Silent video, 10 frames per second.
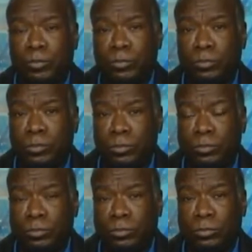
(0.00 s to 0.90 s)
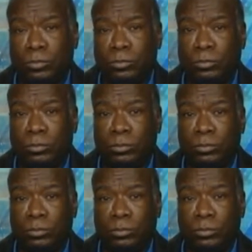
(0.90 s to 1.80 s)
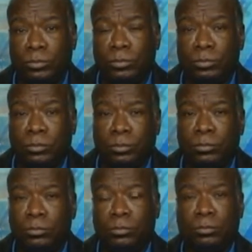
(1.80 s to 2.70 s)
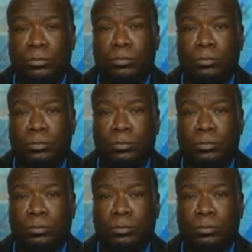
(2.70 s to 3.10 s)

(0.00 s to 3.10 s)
(silent)